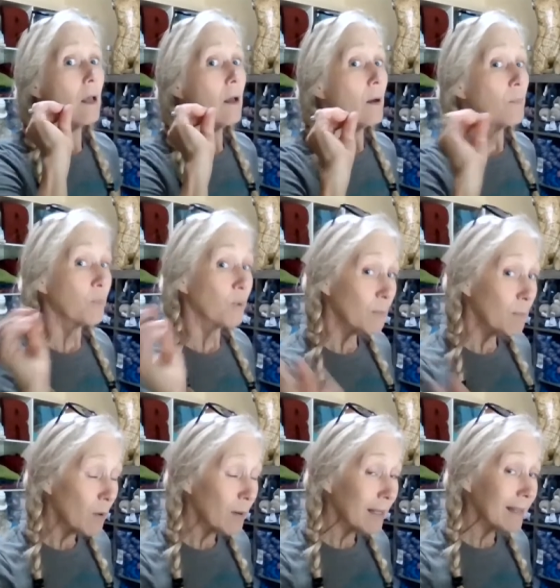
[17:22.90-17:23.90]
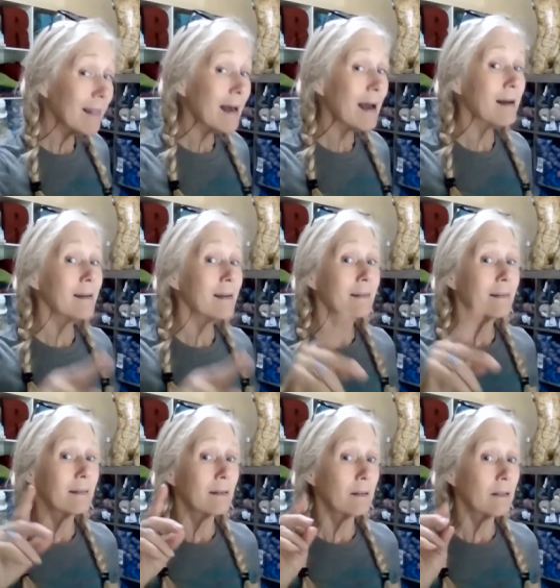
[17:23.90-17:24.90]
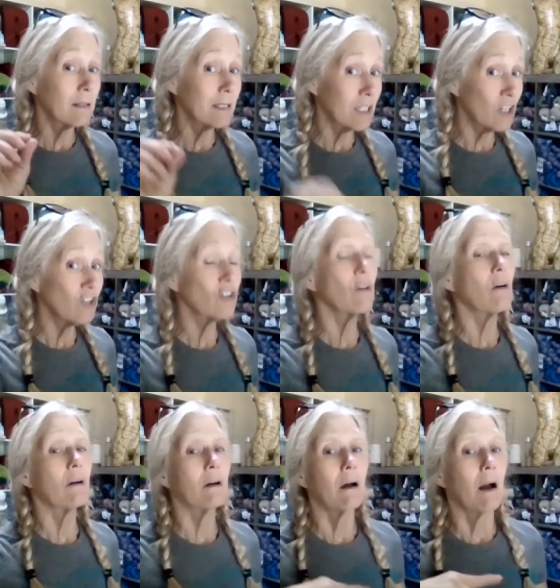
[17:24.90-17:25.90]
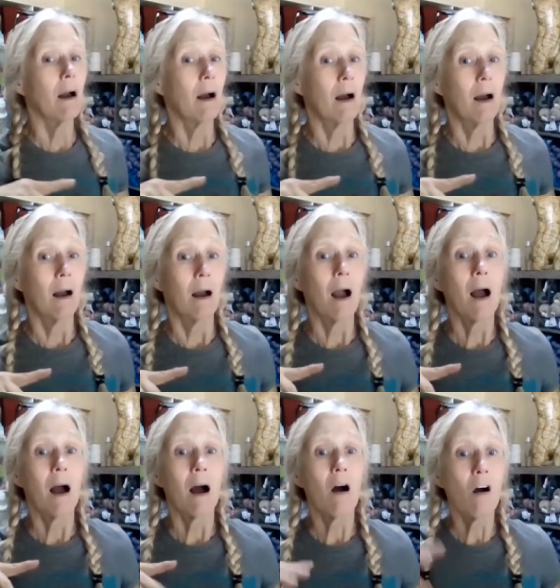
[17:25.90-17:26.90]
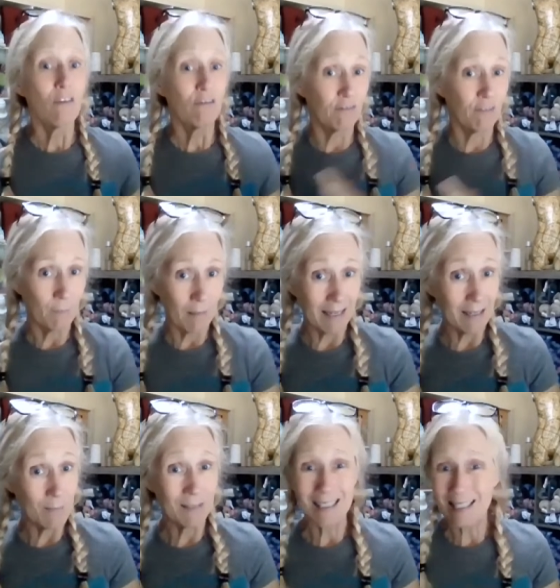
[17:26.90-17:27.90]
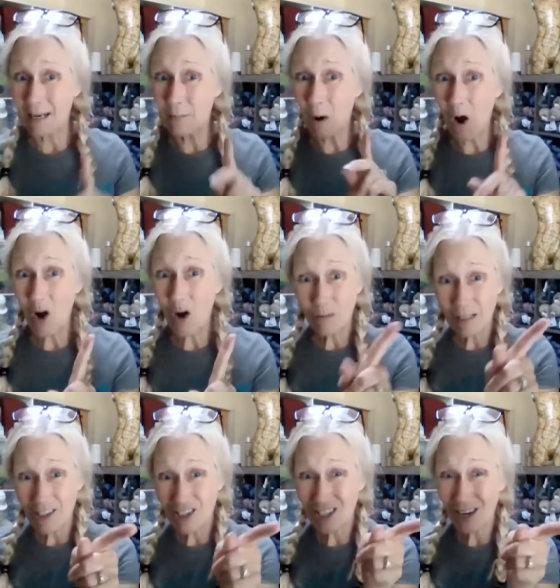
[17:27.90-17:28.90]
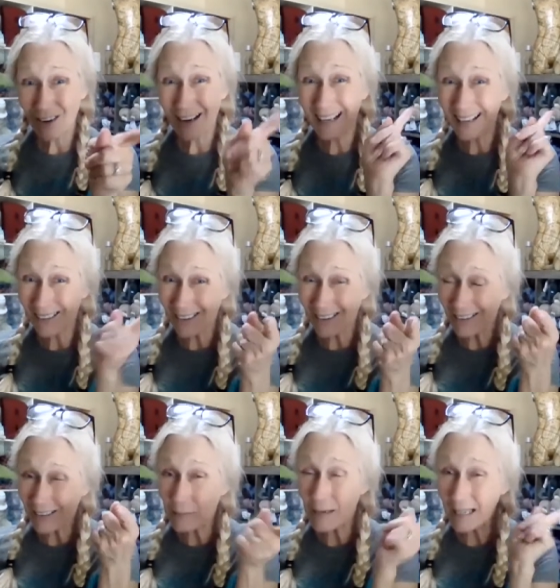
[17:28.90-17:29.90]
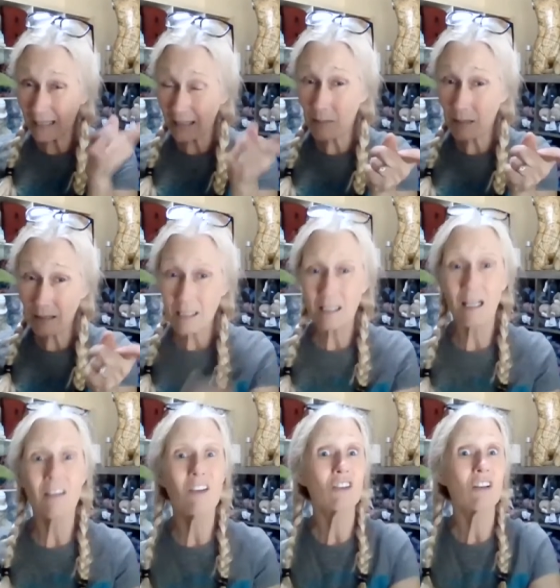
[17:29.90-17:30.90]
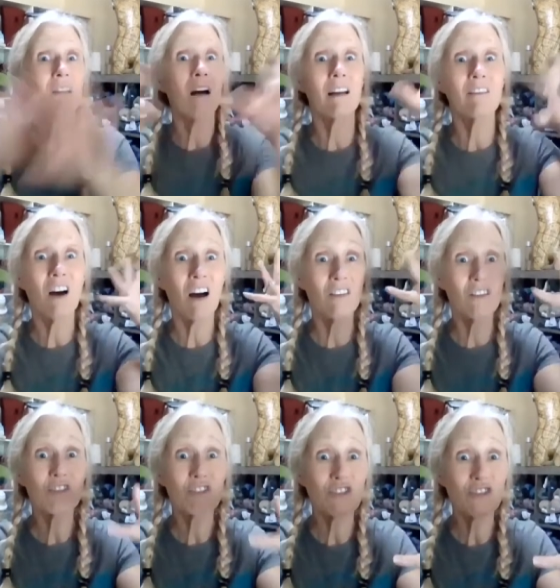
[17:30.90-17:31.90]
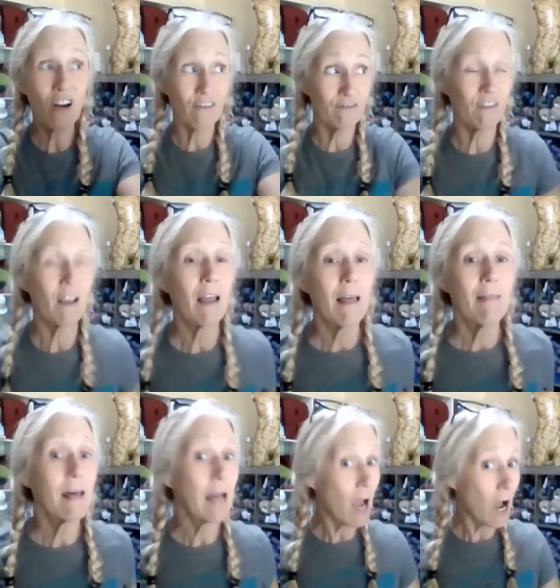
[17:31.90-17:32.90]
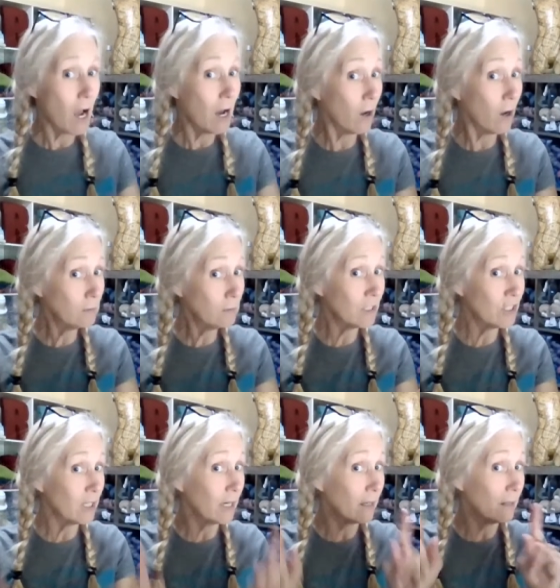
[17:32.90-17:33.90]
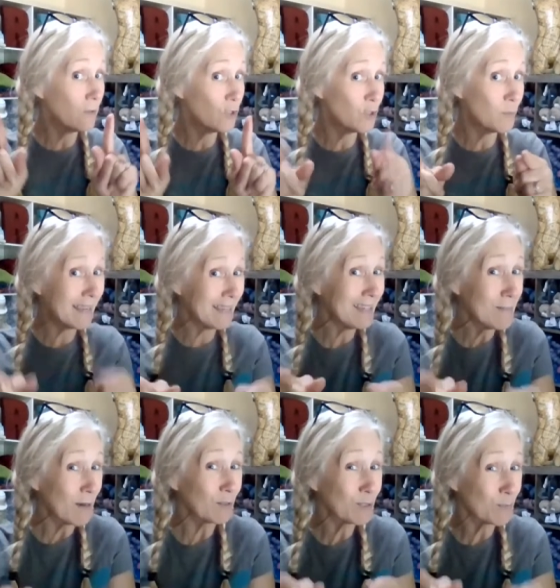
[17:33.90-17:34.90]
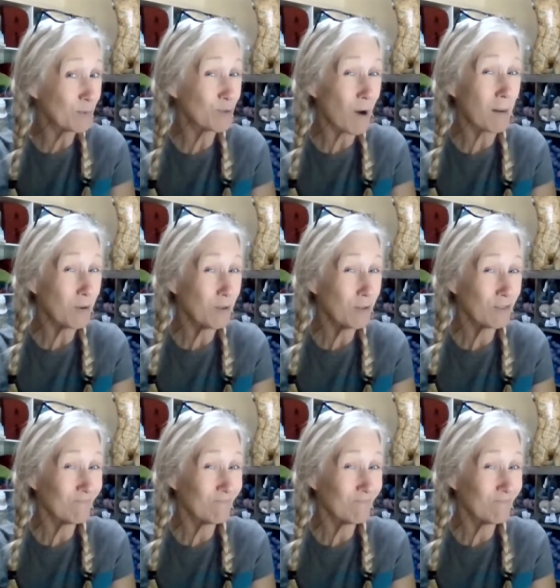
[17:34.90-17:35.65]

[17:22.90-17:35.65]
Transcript: promoting that stitch along off my email list. I'm only sharing it on my email list. And there's a lot of other stuff that I only share to my email subscribers.